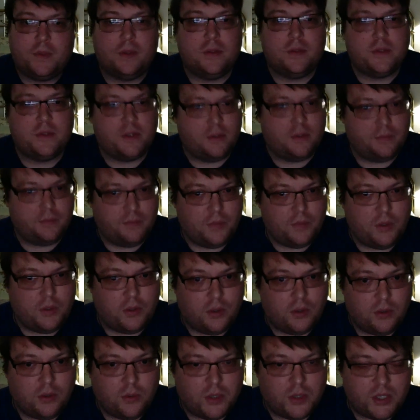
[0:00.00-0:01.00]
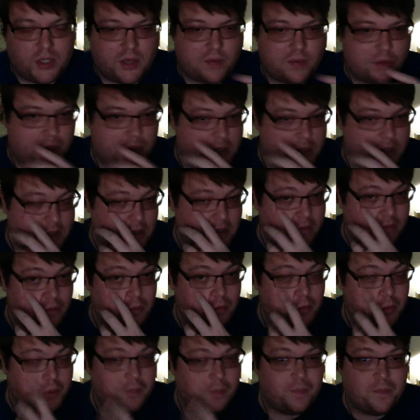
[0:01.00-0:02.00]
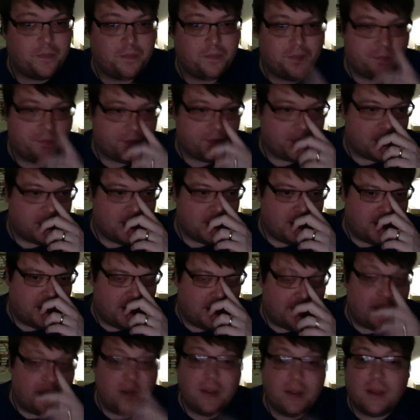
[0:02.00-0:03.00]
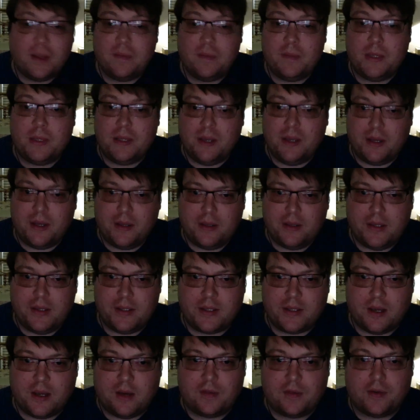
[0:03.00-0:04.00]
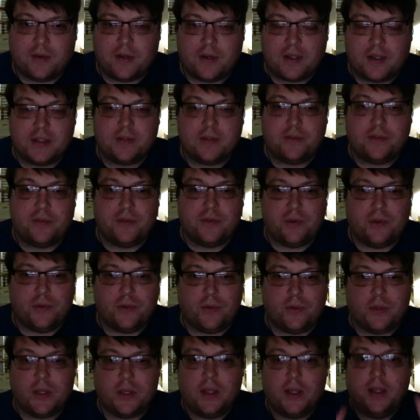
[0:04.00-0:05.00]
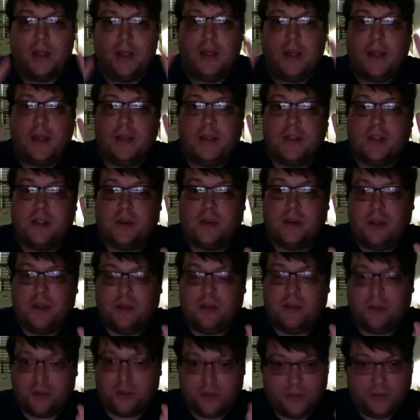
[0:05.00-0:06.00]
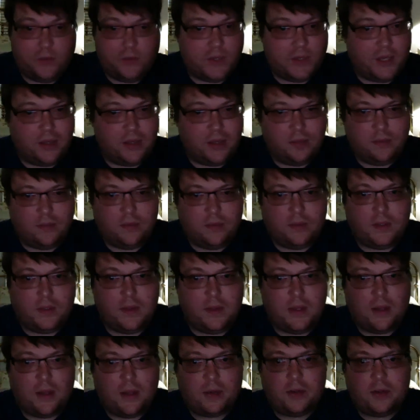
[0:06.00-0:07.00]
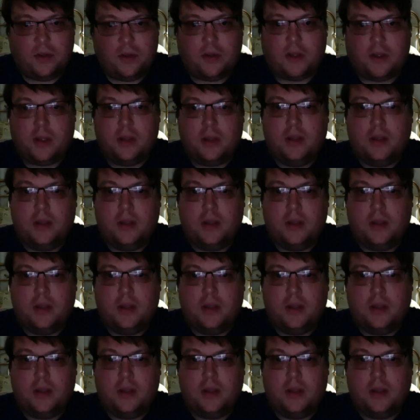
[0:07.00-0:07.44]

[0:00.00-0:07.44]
So you can do whichever way is comfortable. And then Naivedya is offerings of food. And so there's two again in the Anu Yoga.